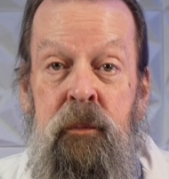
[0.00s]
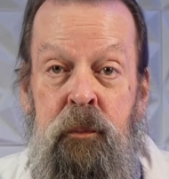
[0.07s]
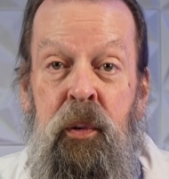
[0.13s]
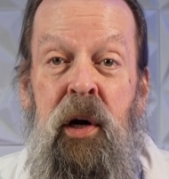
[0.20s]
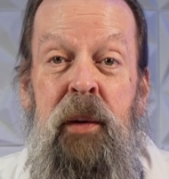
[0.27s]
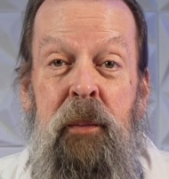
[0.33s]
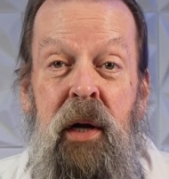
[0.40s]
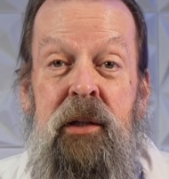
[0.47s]

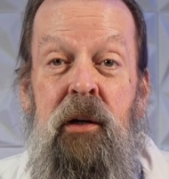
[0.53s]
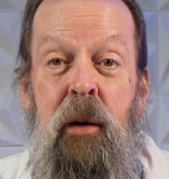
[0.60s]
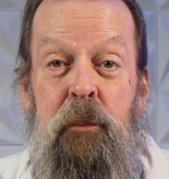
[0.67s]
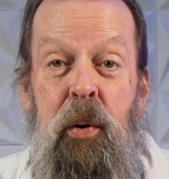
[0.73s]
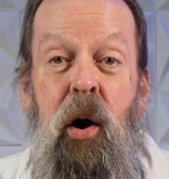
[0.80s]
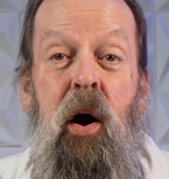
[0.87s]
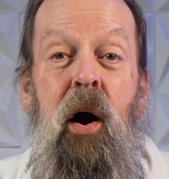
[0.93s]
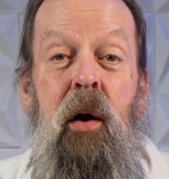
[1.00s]
pretty much on
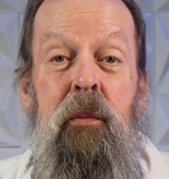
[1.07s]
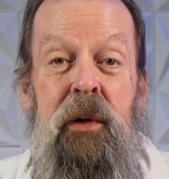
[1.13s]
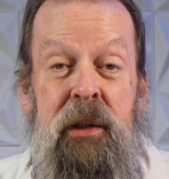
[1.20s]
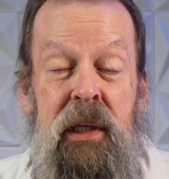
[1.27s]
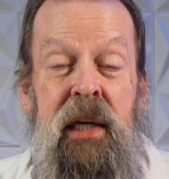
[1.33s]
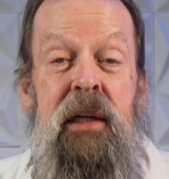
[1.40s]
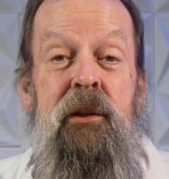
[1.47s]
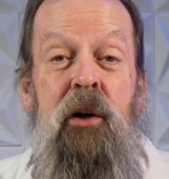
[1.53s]
par with
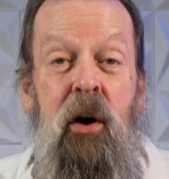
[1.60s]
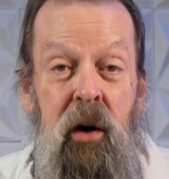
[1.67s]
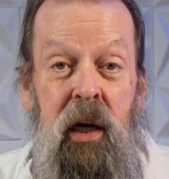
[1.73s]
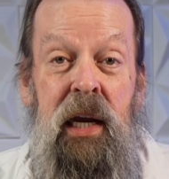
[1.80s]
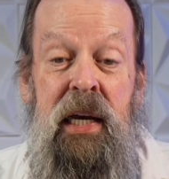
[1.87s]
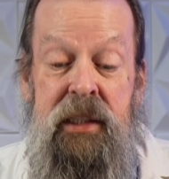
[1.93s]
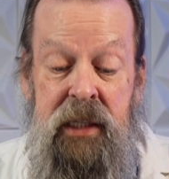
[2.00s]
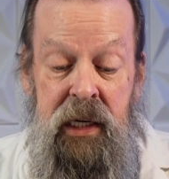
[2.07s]
the internal
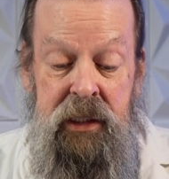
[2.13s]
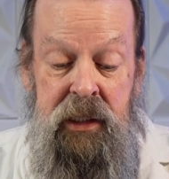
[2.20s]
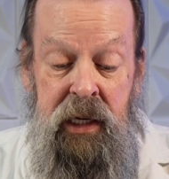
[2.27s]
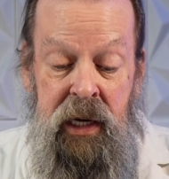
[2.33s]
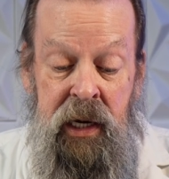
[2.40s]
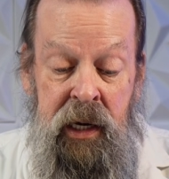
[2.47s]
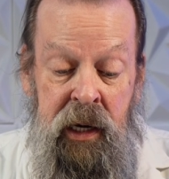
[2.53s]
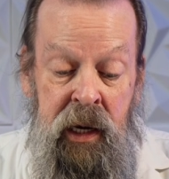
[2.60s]

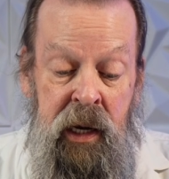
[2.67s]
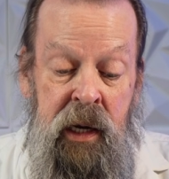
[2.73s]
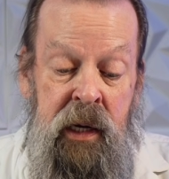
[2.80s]
SSD.